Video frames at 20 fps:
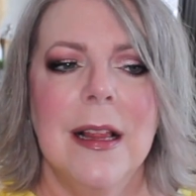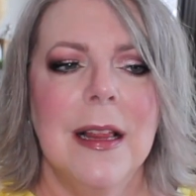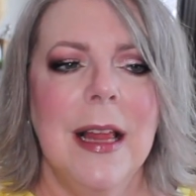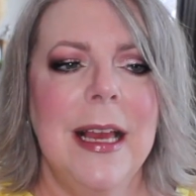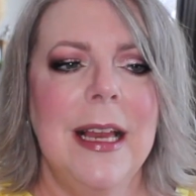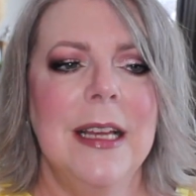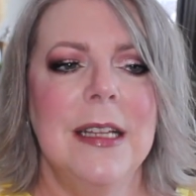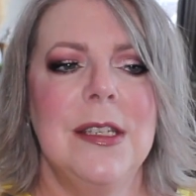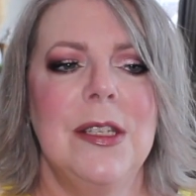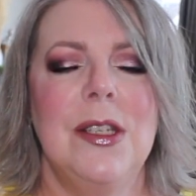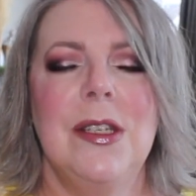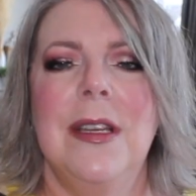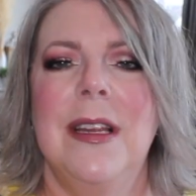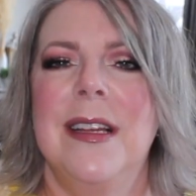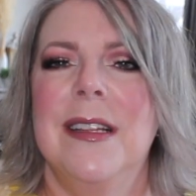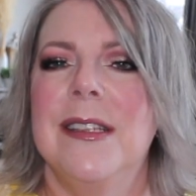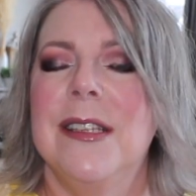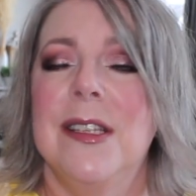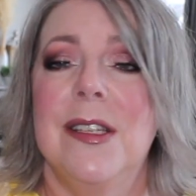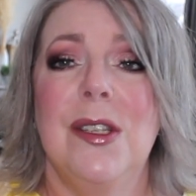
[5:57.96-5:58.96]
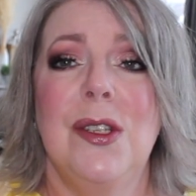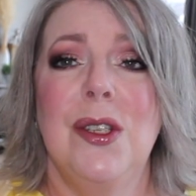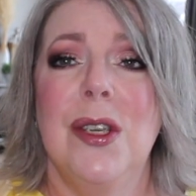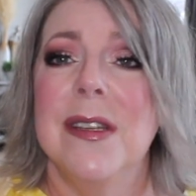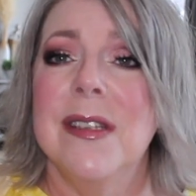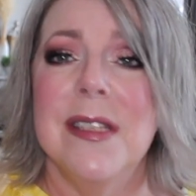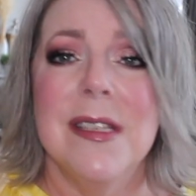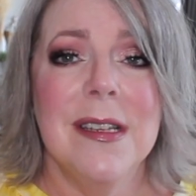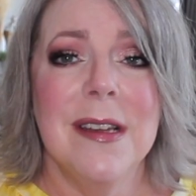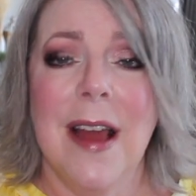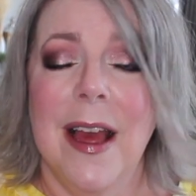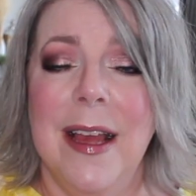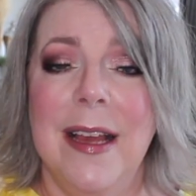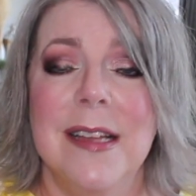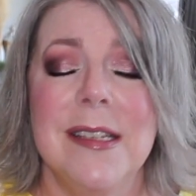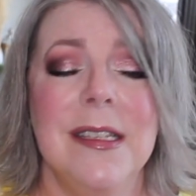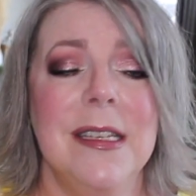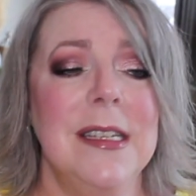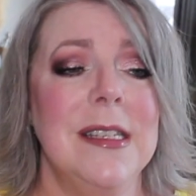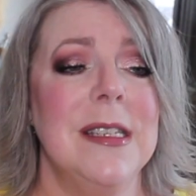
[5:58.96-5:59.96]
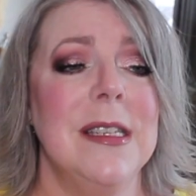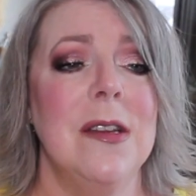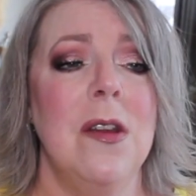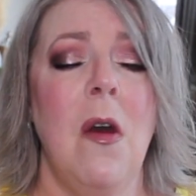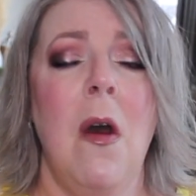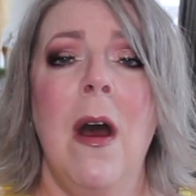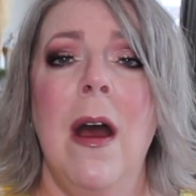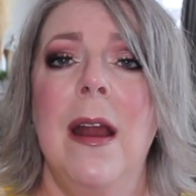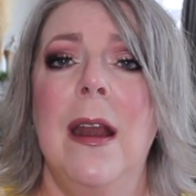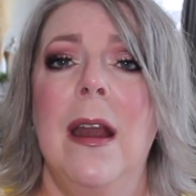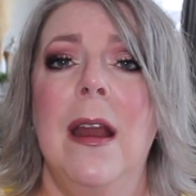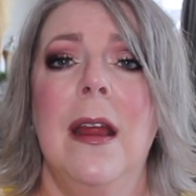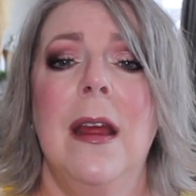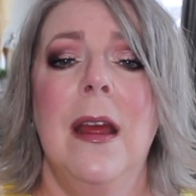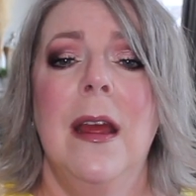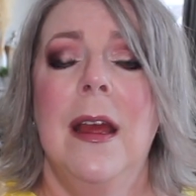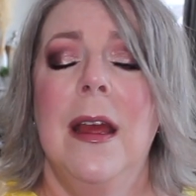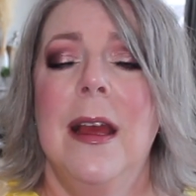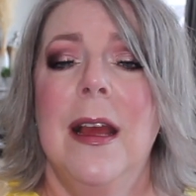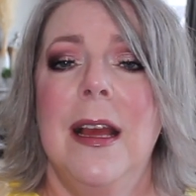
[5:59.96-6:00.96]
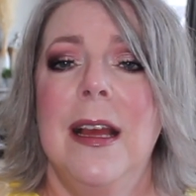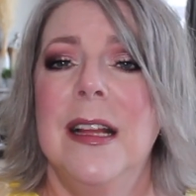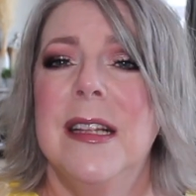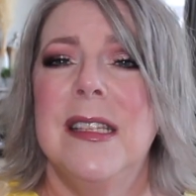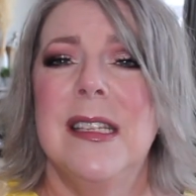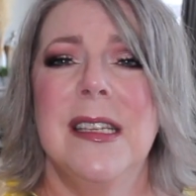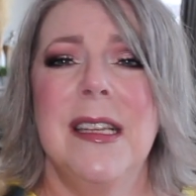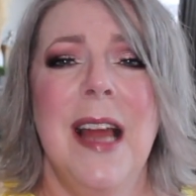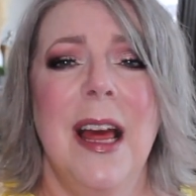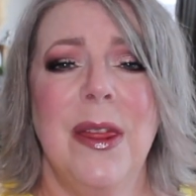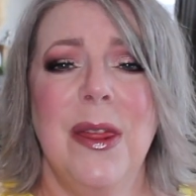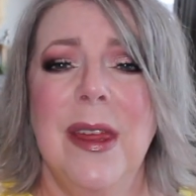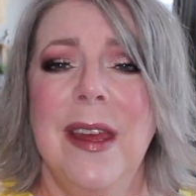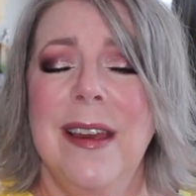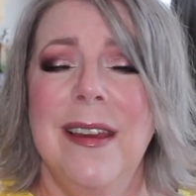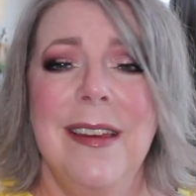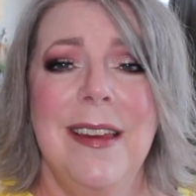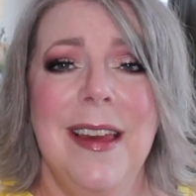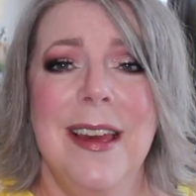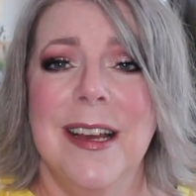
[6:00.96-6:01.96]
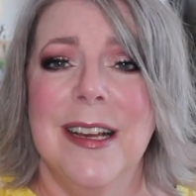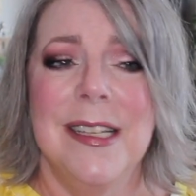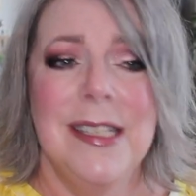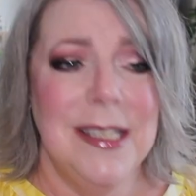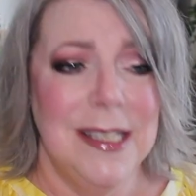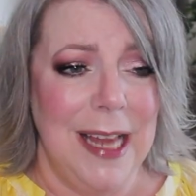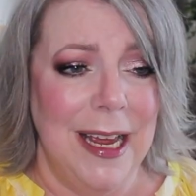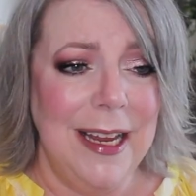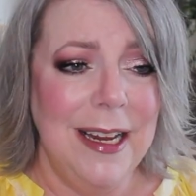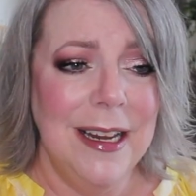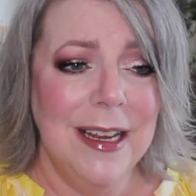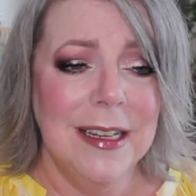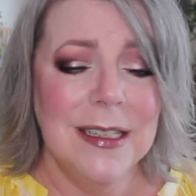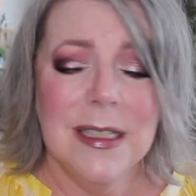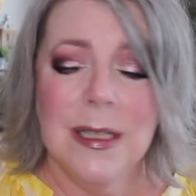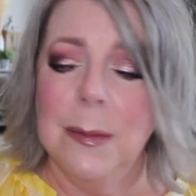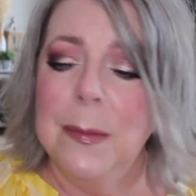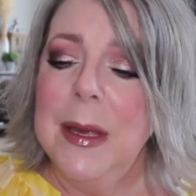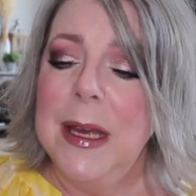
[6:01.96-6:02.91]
like it's, it's just nice. It's not, it's nothing exciting to